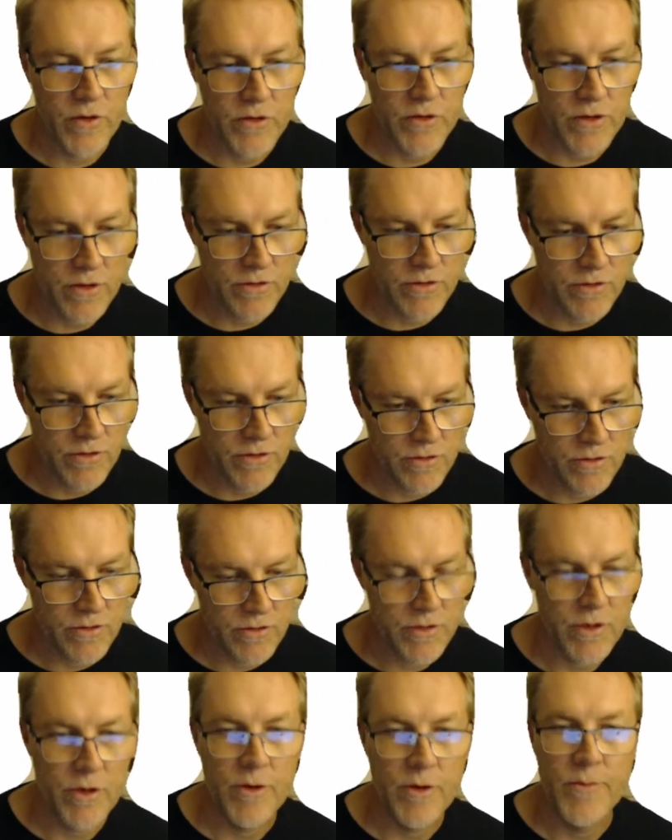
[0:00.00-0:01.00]
to do
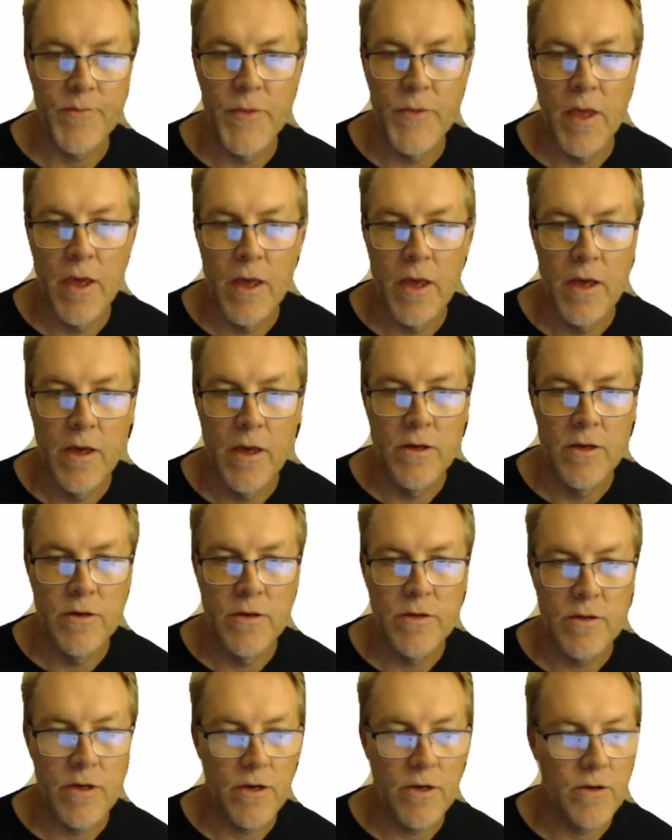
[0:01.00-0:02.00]
so. So